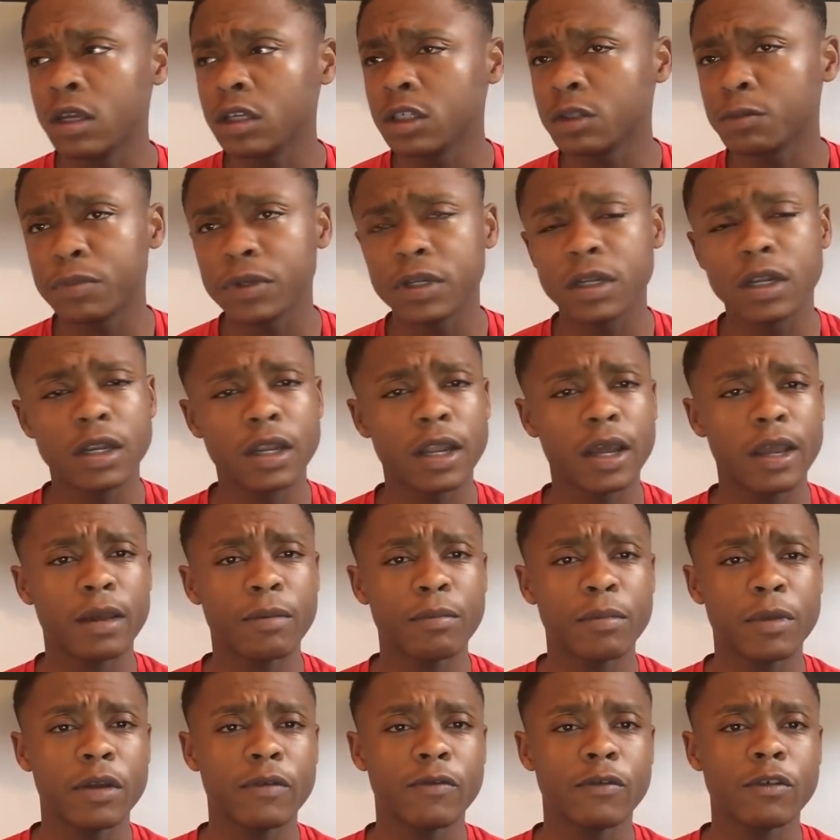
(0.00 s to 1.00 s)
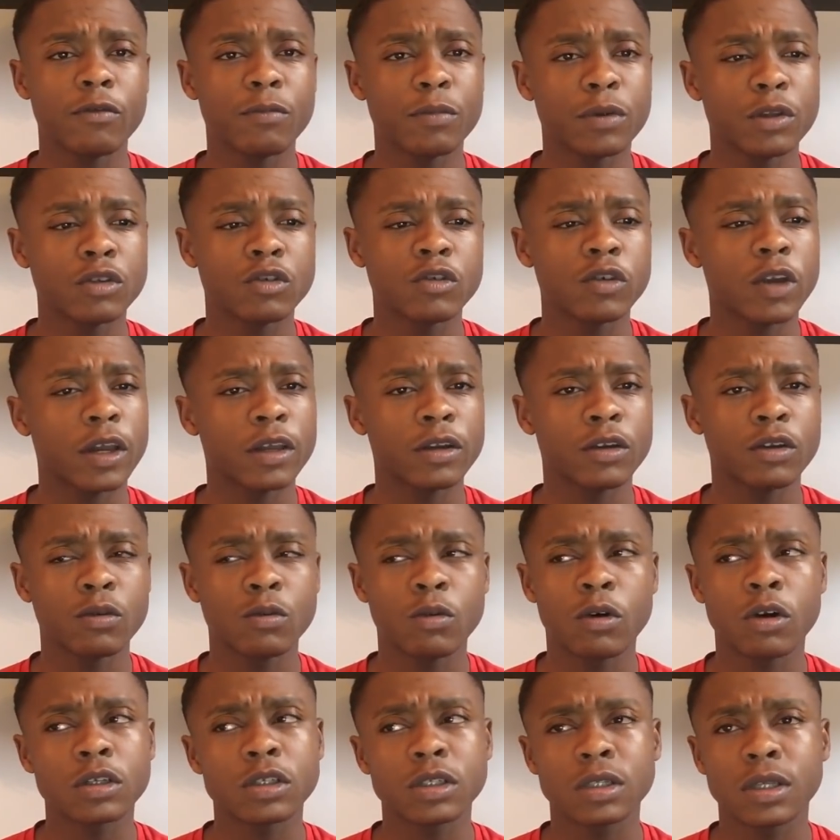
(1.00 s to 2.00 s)
It's been a nightmare if you've been trying
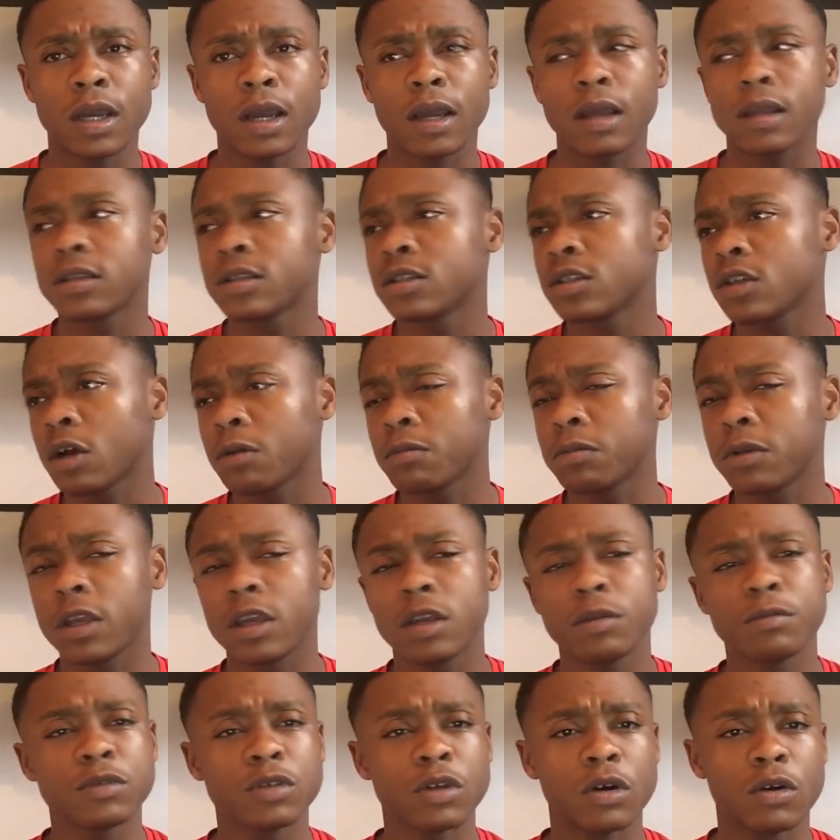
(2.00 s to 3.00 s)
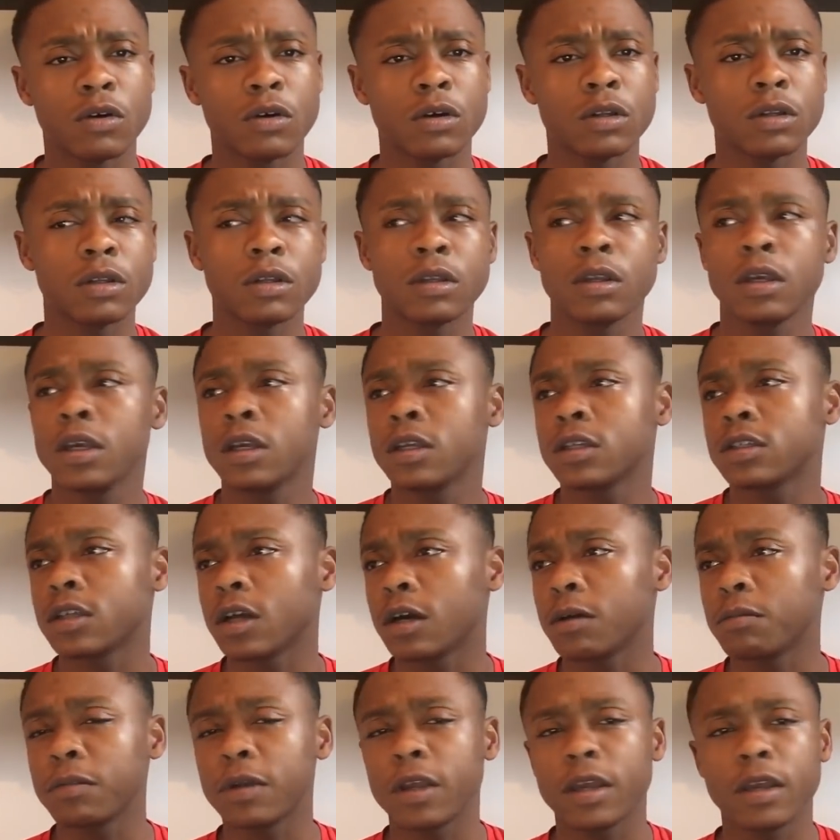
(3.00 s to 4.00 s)
to watch that. Some games are on,
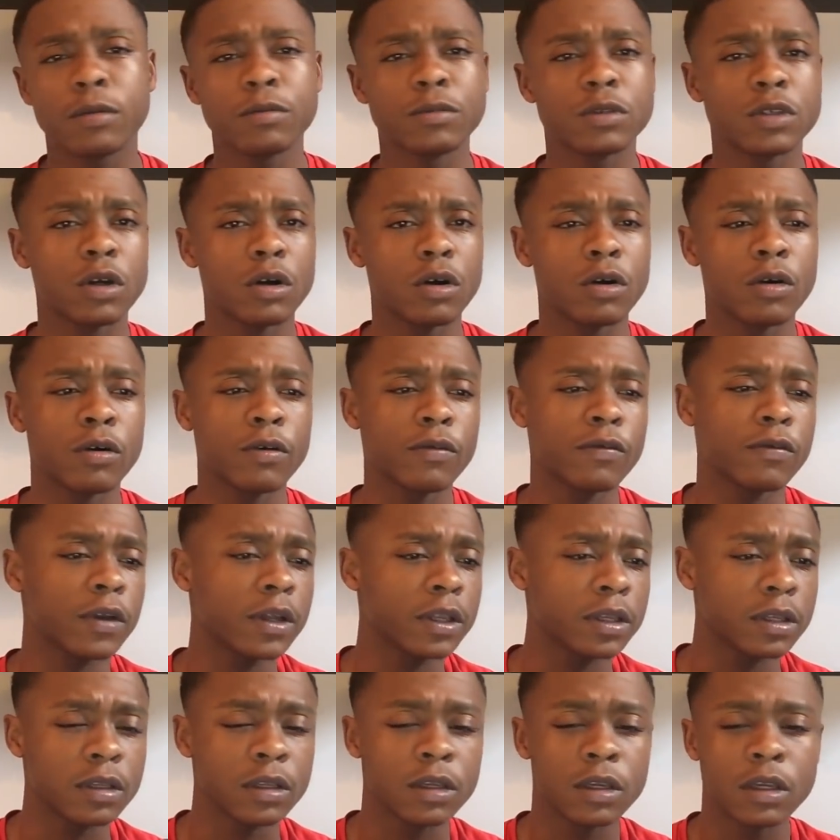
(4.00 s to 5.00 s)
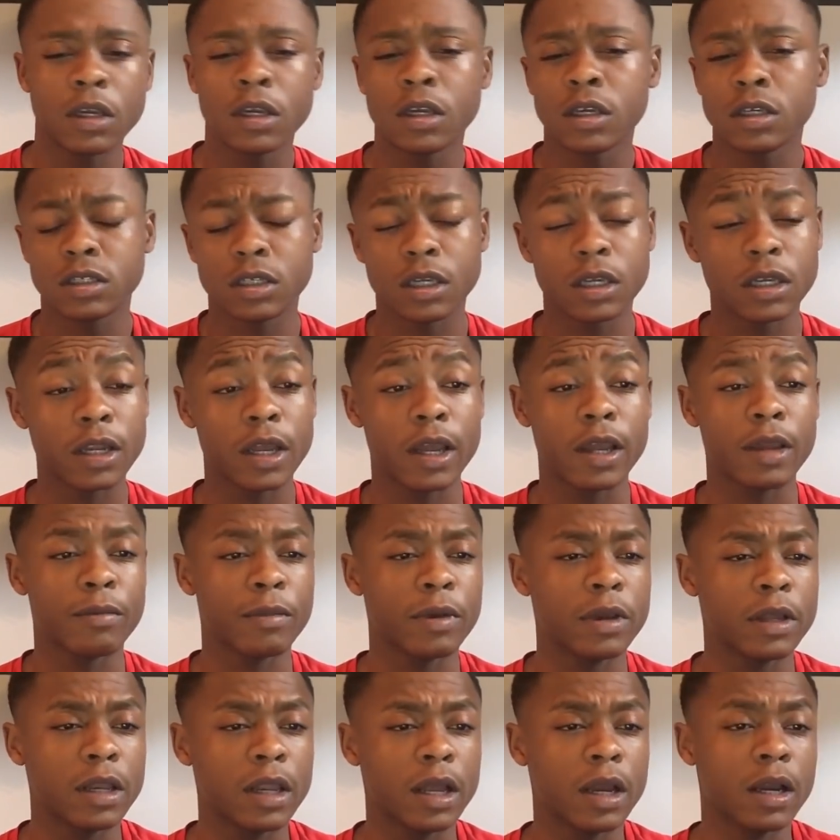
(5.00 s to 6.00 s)
some games are off, and it's a
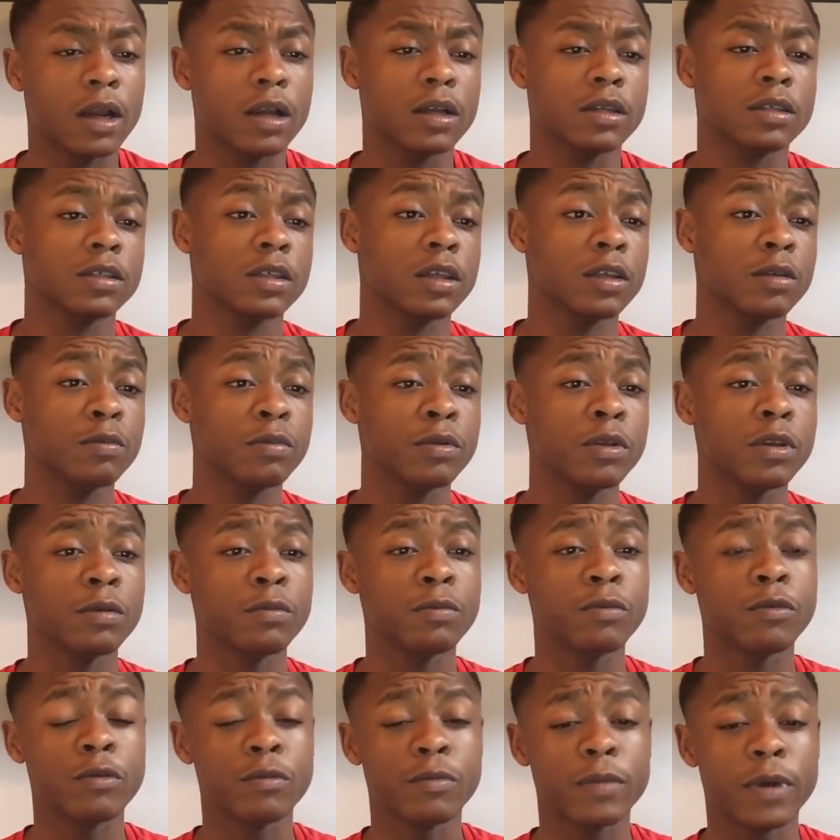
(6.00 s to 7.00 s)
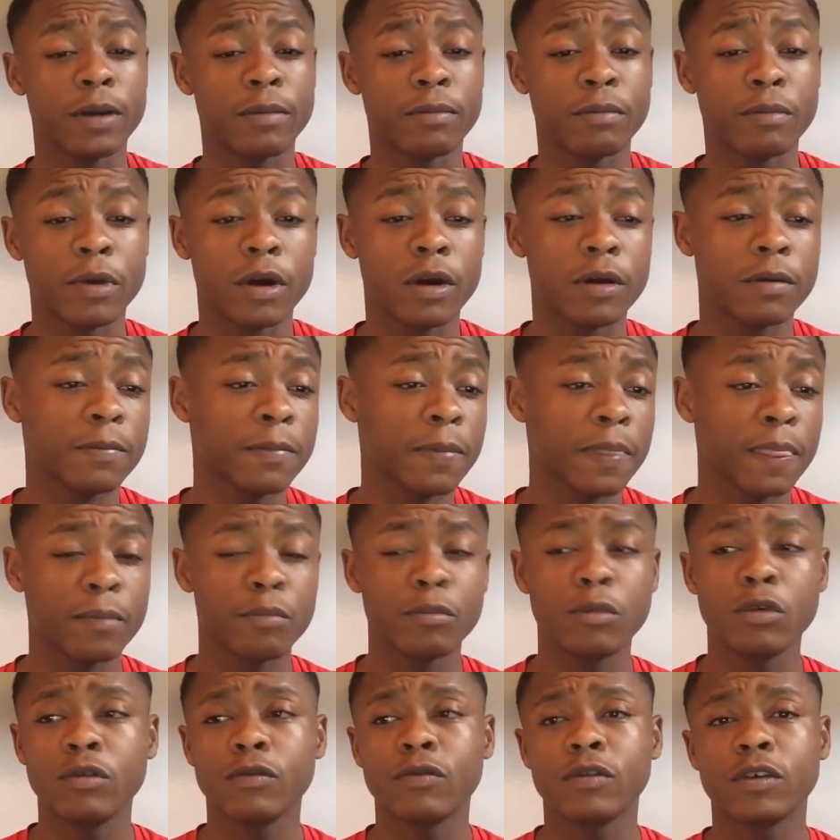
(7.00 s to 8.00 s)
nightmare, like I said, people, man. But
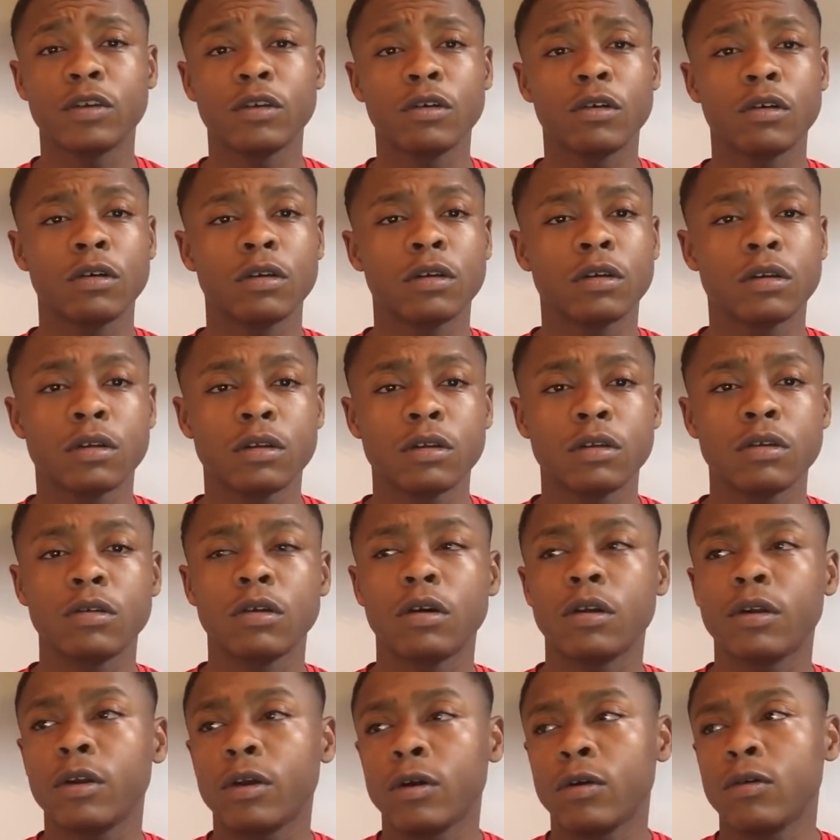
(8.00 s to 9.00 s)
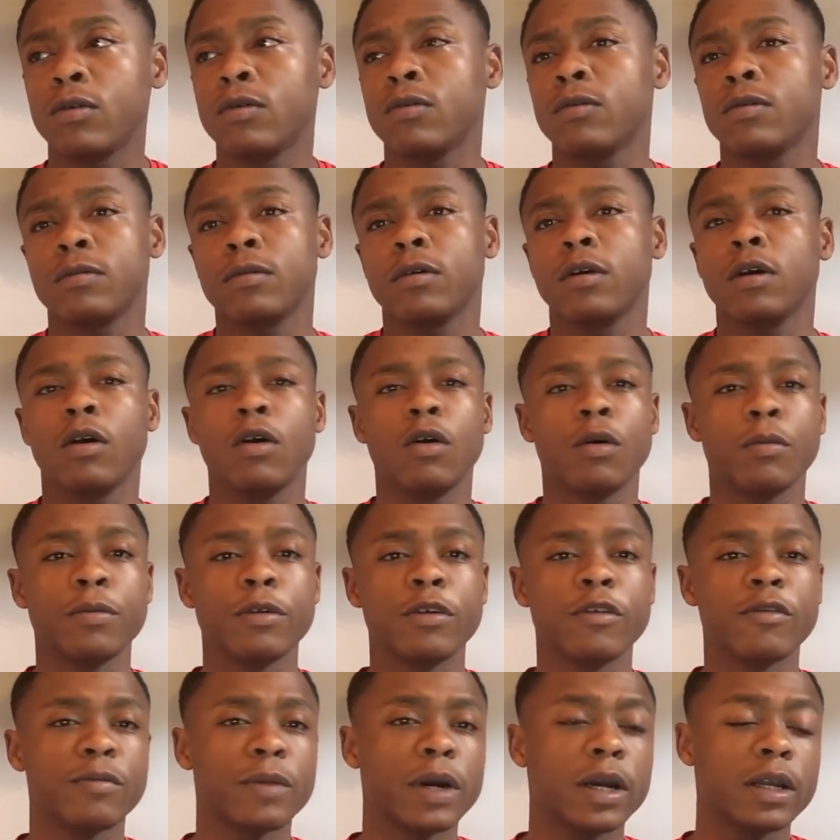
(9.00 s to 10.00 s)
moving on, you lot know a
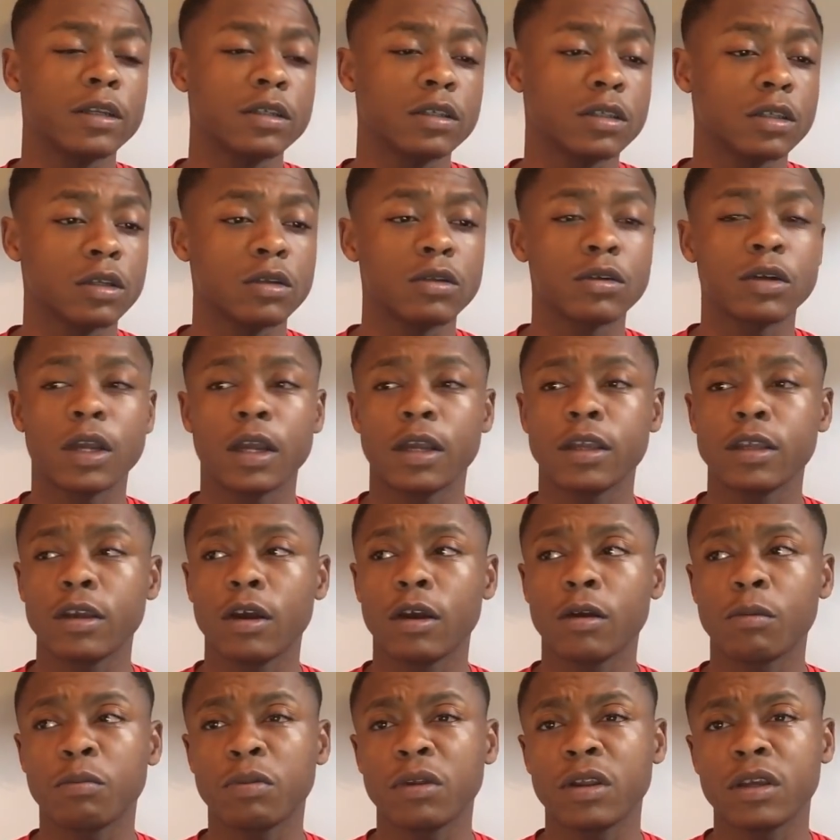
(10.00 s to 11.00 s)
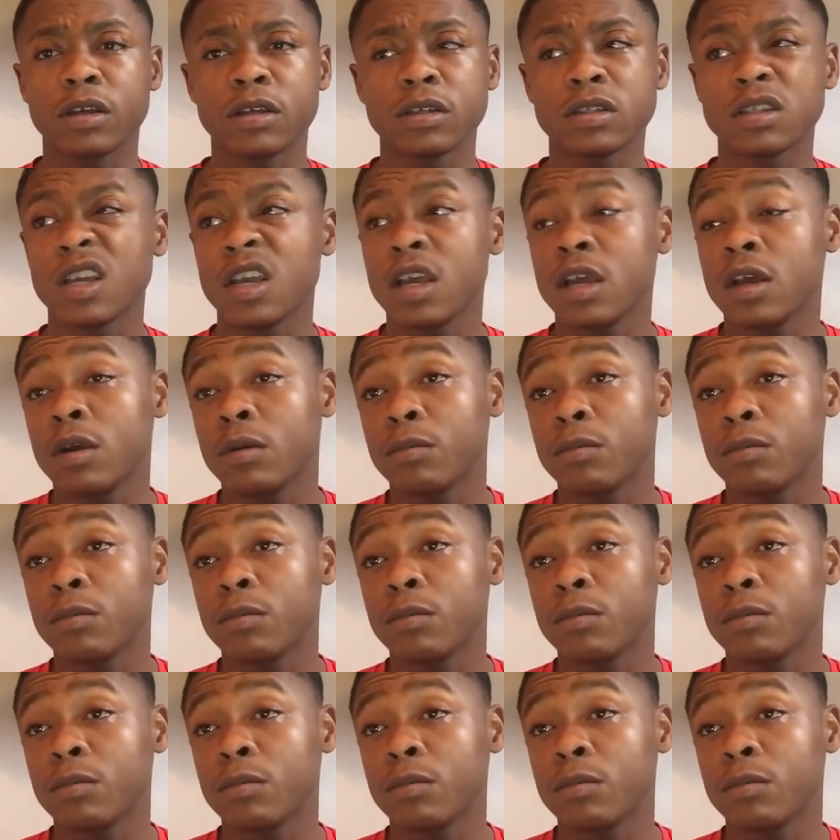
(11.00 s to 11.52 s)
hobby of mine is to look at young players.